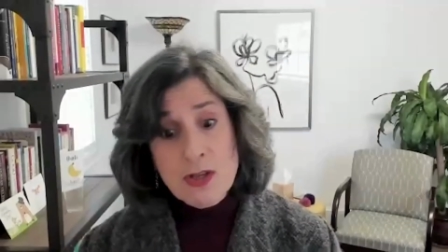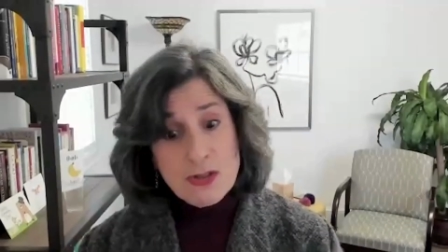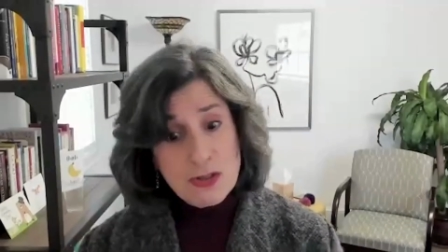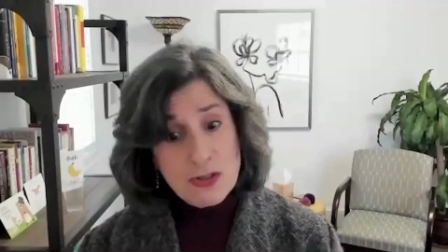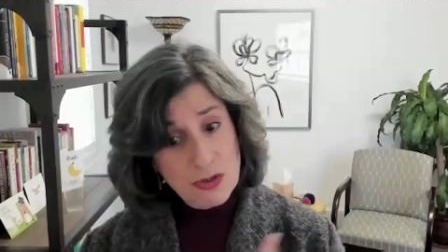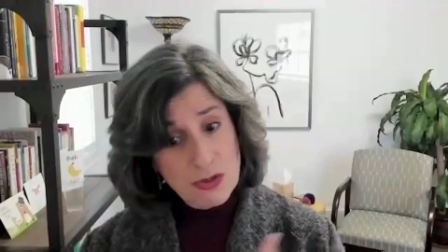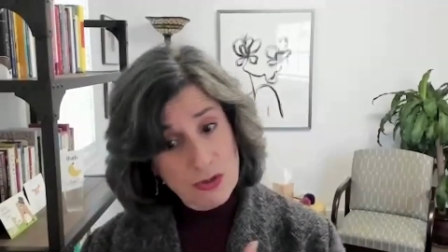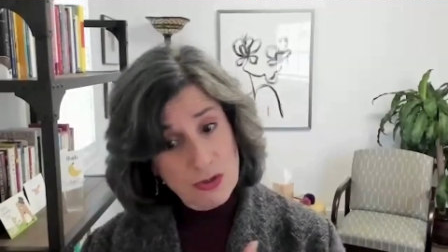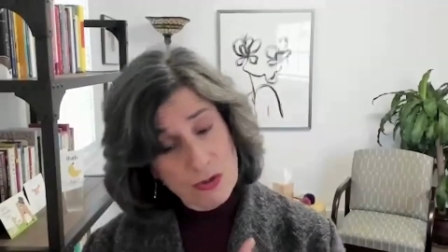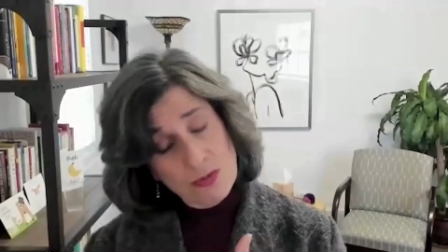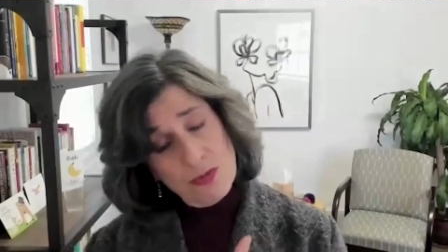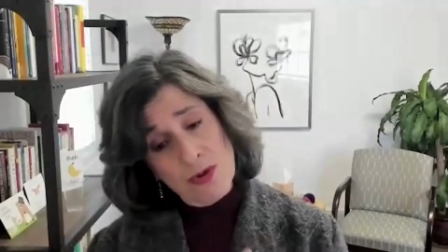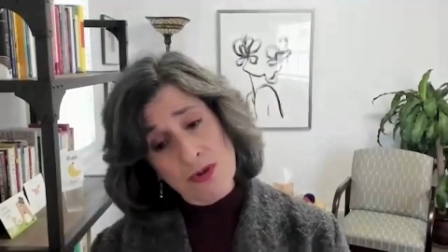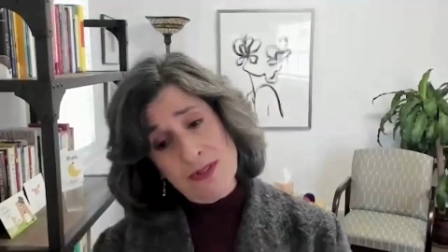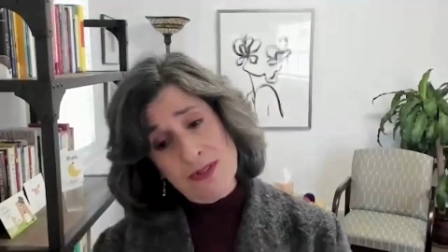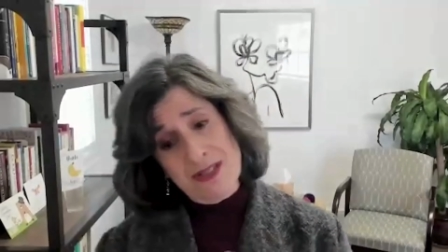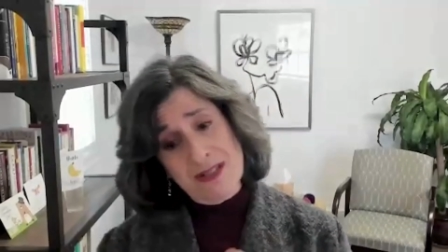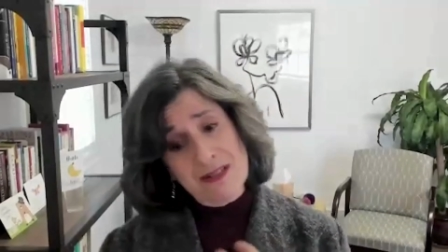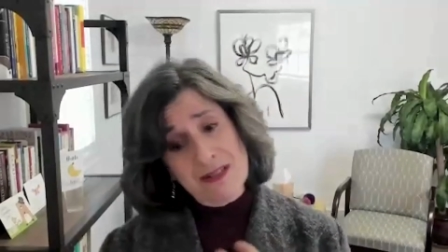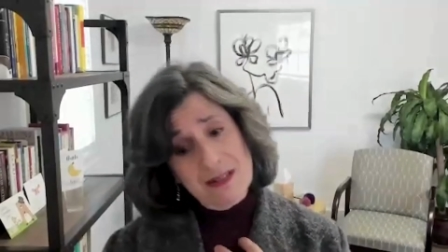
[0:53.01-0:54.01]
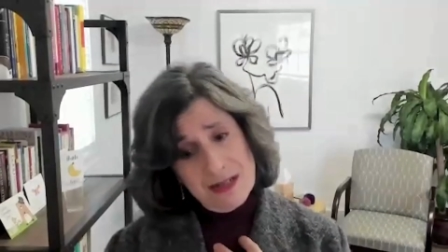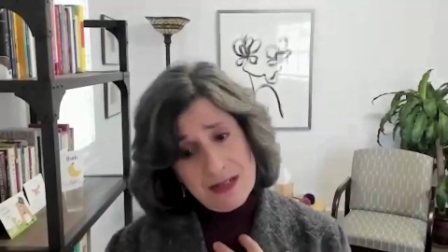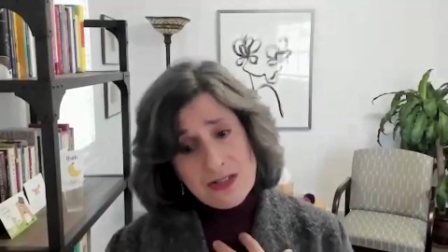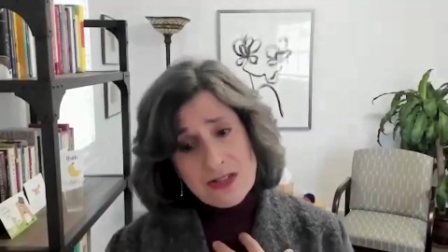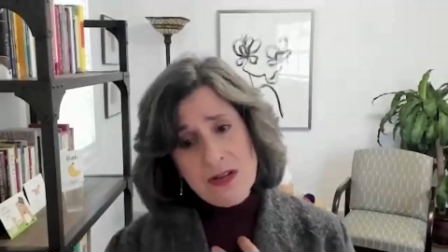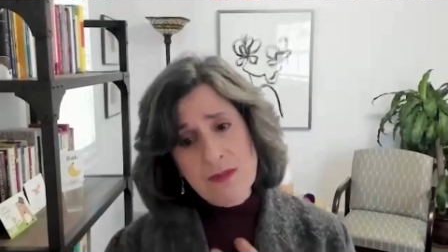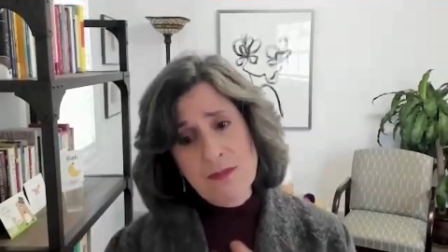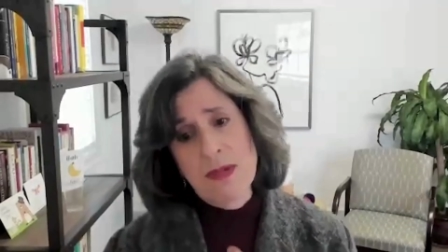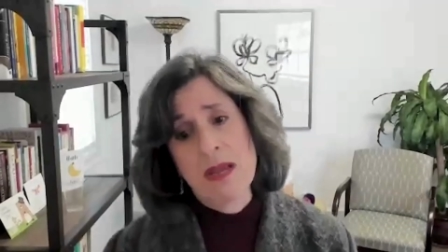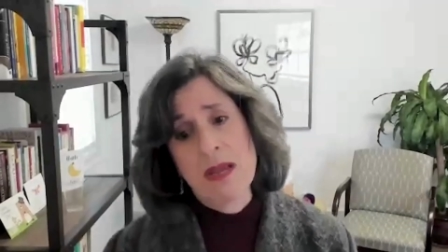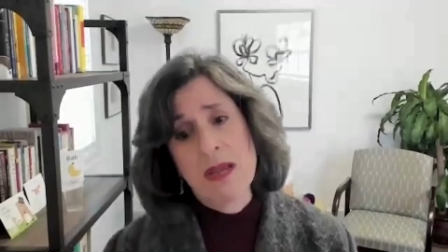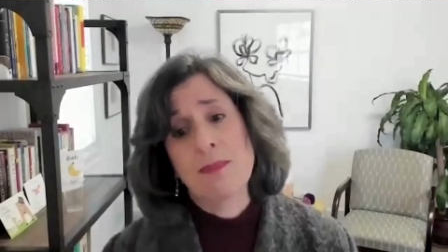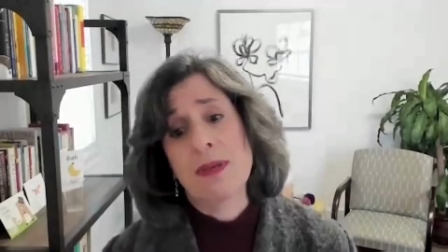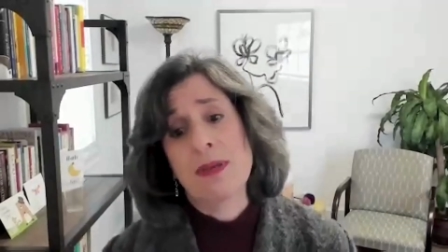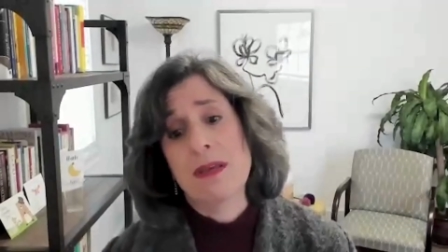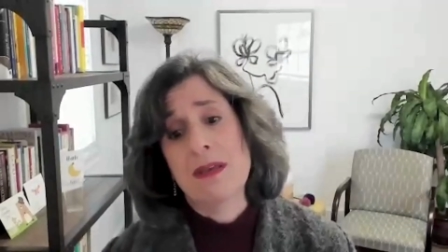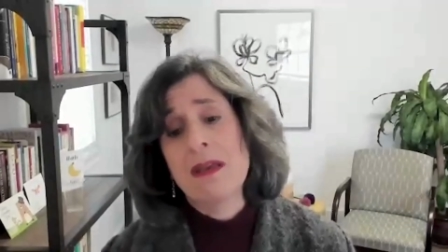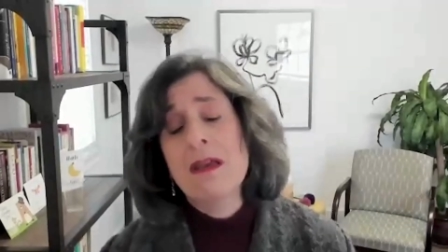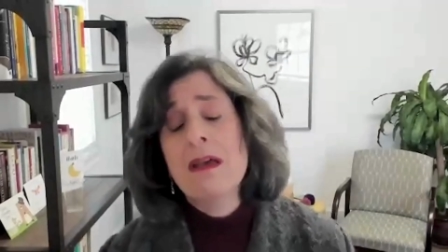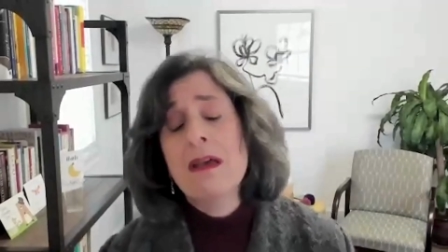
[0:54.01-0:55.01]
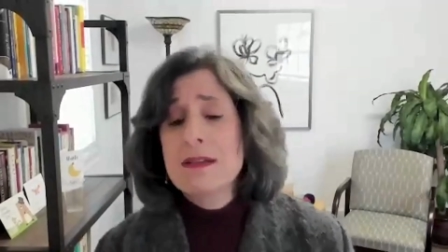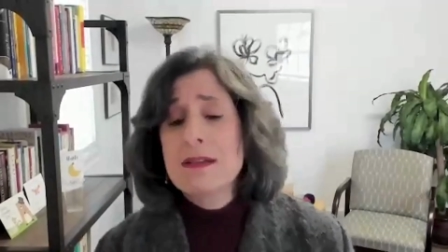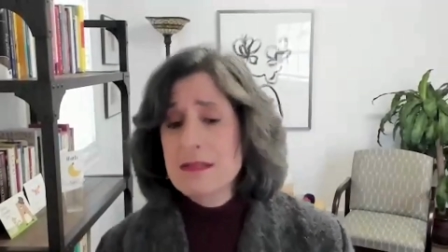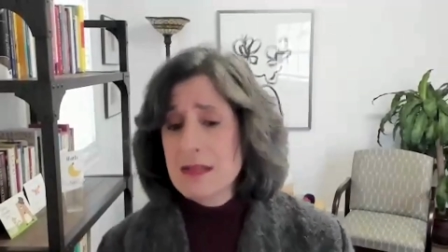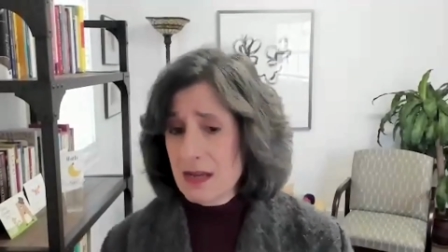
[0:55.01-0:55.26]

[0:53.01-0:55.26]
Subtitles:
So your role as a clinician might be